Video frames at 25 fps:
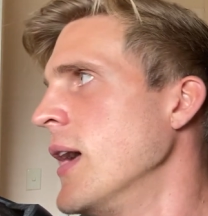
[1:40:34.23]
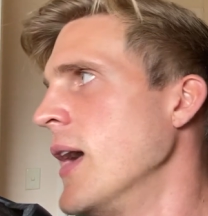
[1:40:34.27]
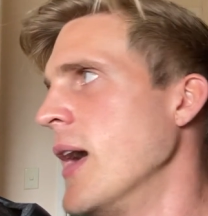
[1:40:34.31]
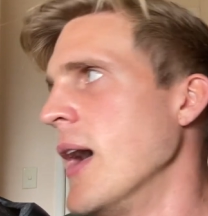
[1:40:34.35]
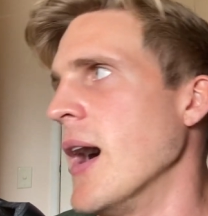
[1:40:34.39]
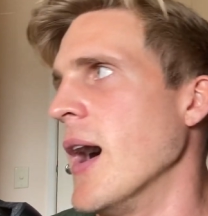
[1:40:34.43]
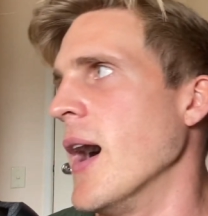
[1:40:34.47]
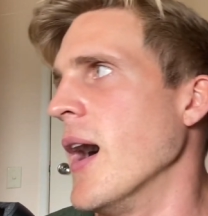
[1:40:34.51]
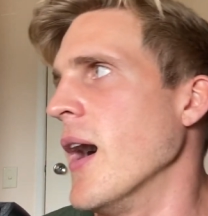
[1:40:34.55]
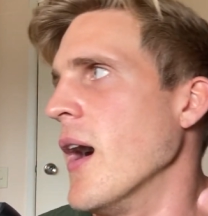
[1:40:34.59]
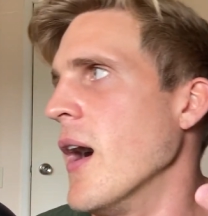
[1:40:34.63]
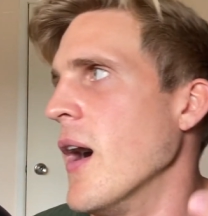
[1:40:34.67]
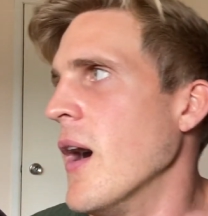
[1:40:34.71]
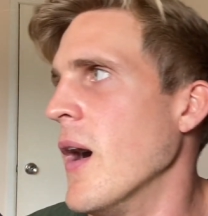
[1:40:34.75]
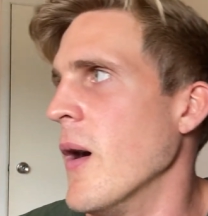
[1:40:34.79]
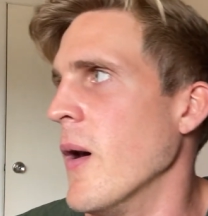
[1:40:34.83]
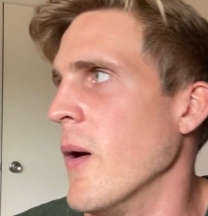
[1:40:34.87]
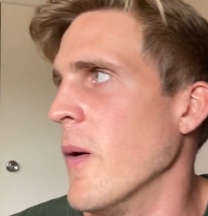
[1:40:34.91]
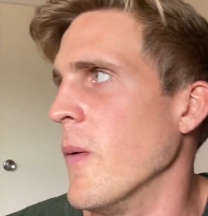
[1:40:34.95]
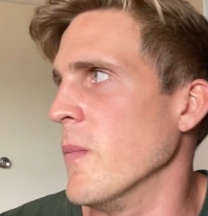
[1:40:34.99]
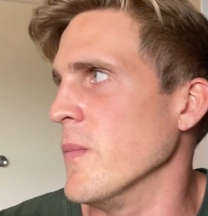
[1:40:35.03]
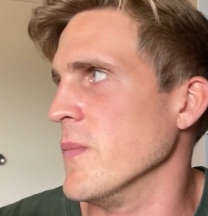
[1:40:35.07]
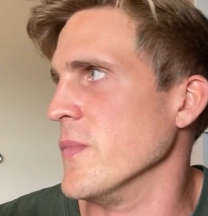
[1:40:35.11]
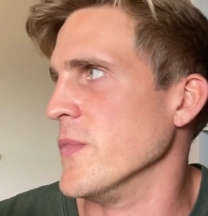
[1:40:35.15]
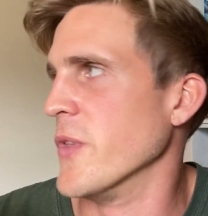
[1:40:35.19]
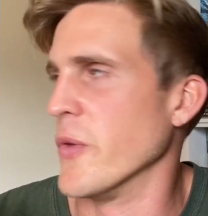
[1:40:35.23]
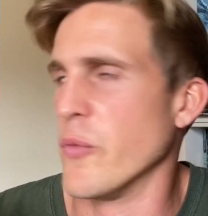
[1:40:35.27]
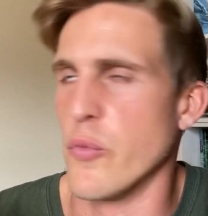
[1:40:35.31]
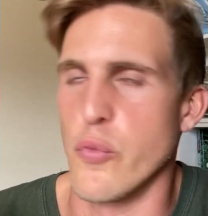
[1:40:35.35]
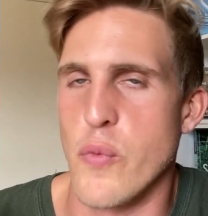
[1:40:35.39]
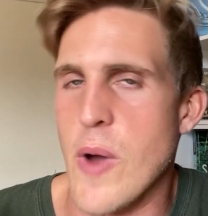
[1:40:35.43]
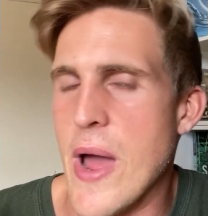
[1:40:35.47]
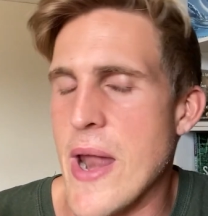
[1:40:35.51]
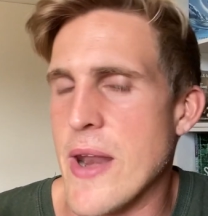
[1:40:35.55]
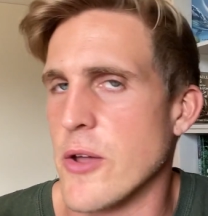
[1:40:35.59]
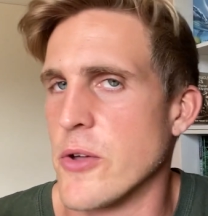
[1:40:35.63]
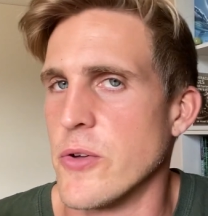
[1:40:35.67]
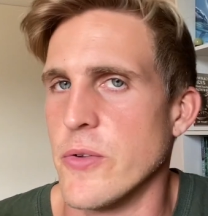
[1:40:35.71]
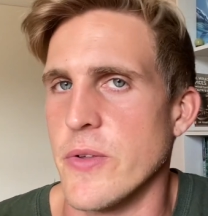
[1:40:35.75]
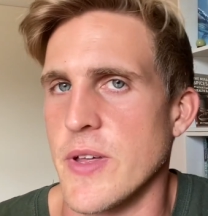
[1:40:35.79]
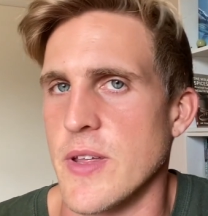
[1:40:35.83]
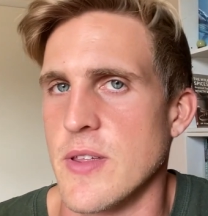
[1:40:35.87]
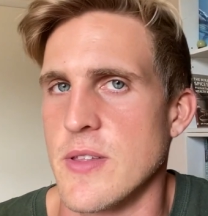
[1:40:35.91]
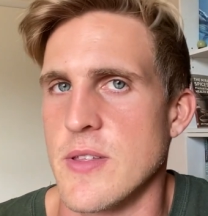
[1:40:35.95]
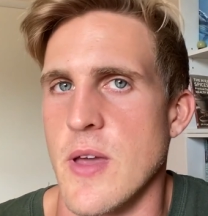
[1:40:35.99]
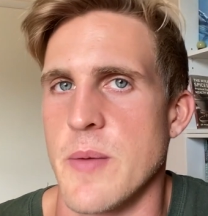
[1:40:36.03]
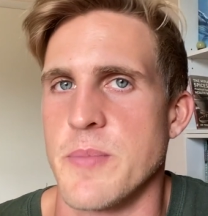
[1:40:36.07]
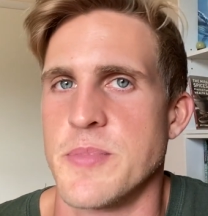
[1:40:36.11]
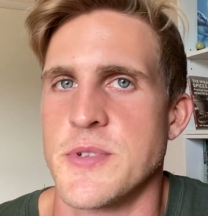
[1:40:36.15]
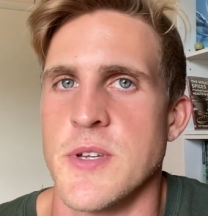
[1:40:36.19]
the radical
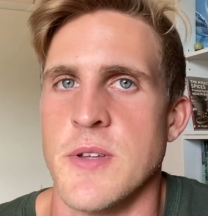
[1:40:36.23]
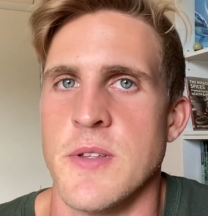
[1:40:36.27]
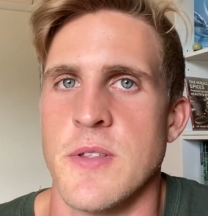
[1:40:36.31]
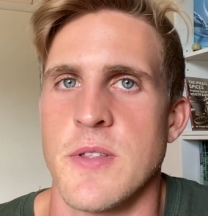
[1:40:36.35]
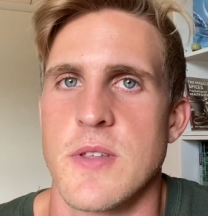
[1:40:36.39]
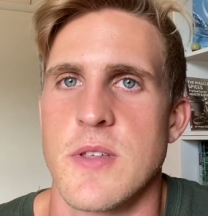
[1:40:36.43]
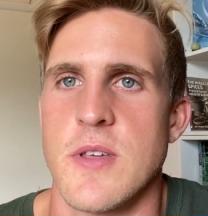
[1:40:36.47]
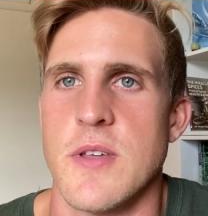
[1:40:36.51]
acceptance,